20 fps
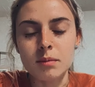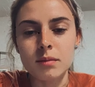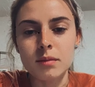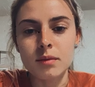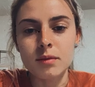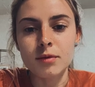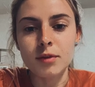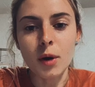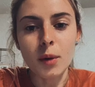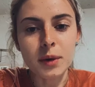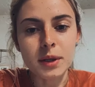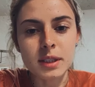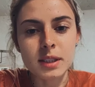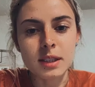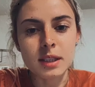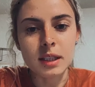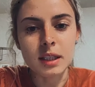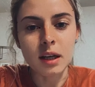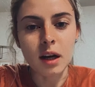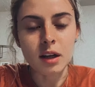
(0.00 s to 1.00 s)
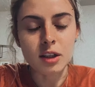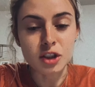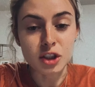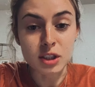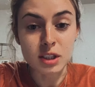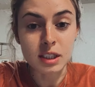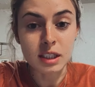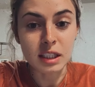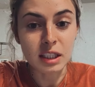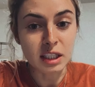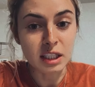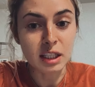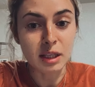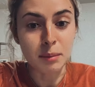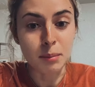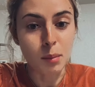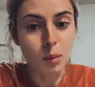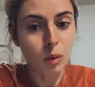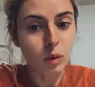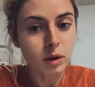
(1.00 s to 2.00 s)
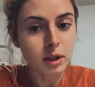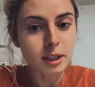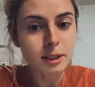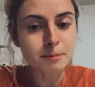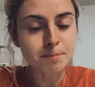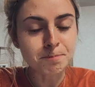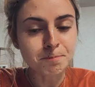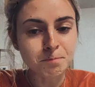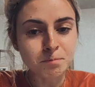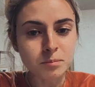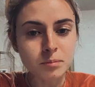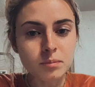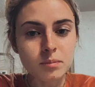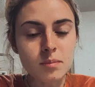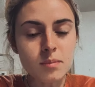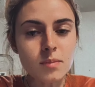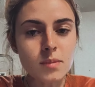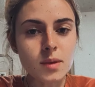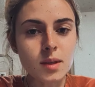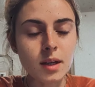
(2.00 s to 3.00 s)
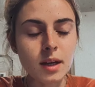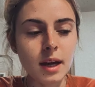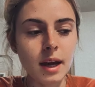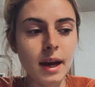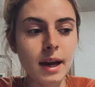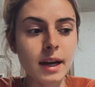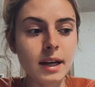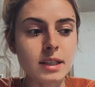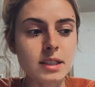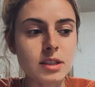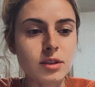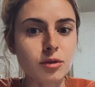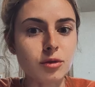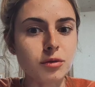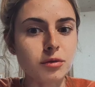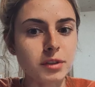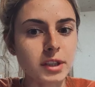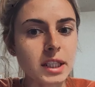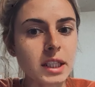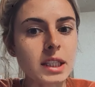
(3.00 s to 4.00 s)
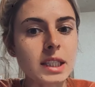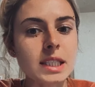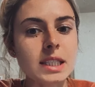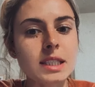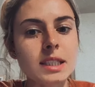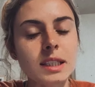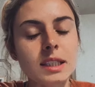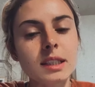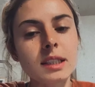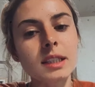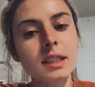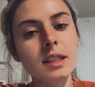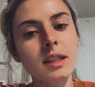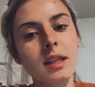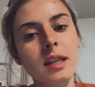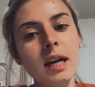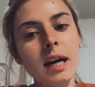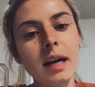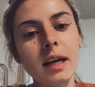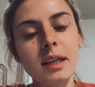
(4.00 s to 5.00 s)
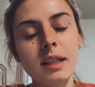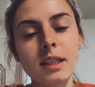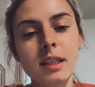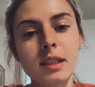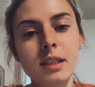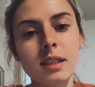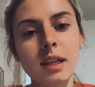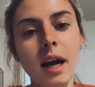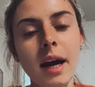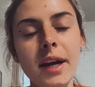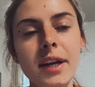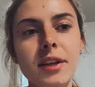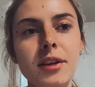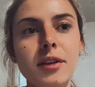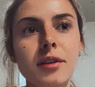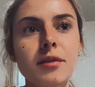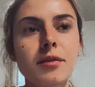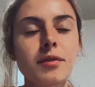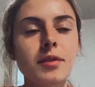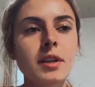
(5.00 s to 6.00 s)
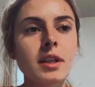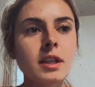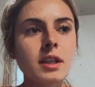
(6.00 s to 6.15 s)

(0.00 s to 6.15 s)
focusing on just eating more. And realistically, that is kind of